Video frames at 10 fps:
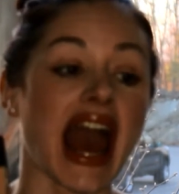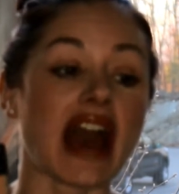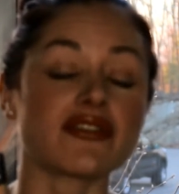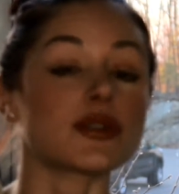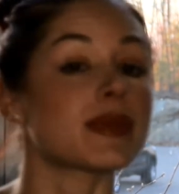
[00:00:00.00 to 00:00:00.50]

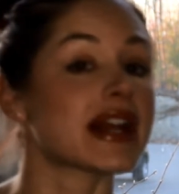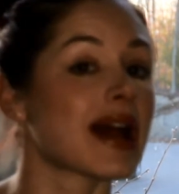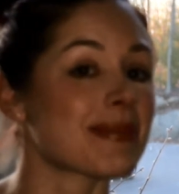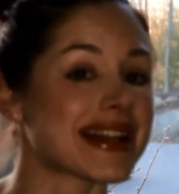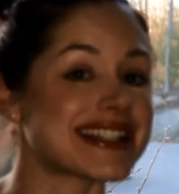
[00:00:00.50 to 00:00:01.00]
After being
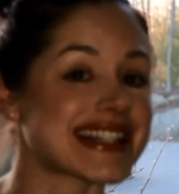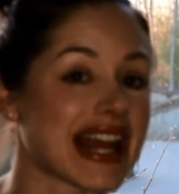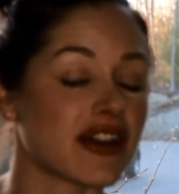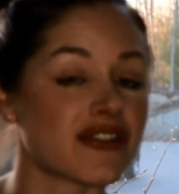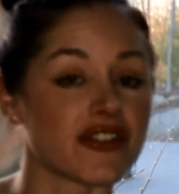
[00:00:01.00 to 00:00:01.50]
on my
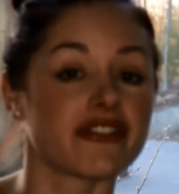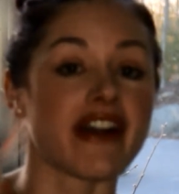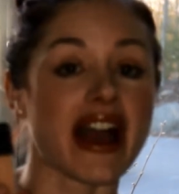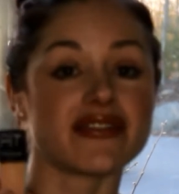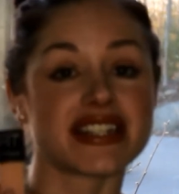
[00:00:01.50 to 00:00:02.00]
skin for
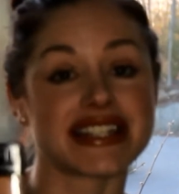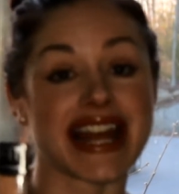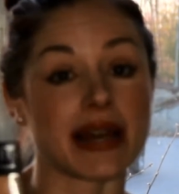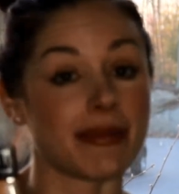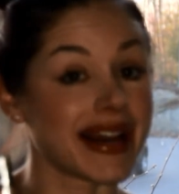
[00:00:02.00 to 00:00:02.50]
5 to
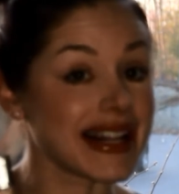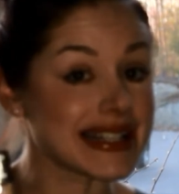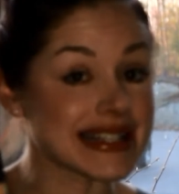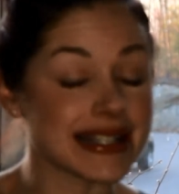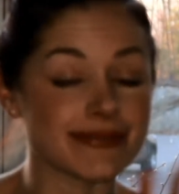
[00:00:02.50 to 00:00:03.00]
10
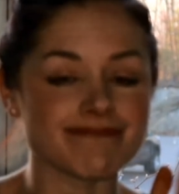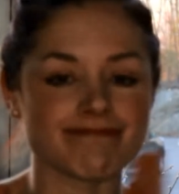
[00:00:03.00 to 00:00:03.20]
minutes,